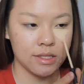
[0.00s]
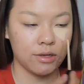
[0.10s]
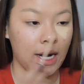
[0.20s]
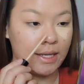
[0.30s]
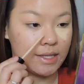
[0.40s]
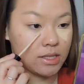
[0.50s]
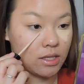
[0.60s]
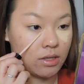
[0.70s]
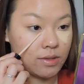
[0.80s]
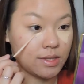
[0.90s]
So I like to
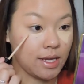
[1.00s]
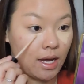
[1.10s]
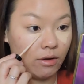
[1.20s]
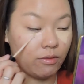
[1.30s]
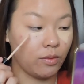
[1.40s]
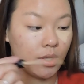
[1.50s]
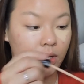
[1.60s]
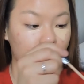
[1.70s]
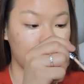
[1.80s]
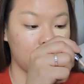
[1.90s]
use the e.l.f.
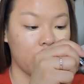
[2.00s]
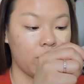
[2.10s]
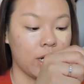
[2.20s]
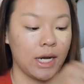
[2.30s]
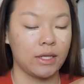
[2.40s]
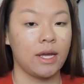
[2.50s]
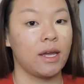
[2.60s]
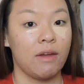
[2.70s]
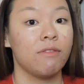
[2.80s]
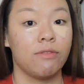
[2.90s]
one when I'm wearing
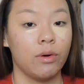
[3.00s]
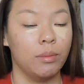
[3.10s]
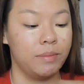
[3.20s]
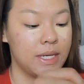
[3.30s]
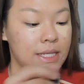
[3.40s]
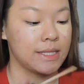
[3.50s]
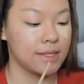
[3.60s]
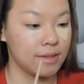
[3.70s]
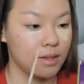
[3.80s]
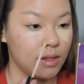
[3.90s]
like a full
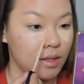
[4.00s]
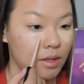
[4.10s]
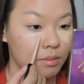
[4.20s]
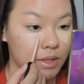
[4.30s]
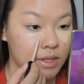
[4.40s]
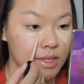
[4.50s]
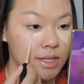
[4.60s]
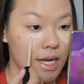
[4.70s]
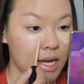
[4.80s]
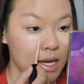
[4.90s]
beat, but
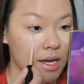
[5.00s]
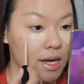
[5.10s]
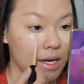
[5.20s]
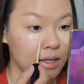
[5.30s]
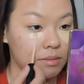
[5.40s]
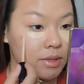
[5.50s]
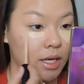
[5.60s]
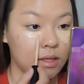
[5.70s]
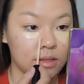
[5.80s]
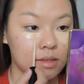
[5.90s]
today I am
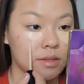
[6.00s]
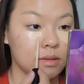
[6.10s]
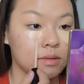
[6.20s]
not.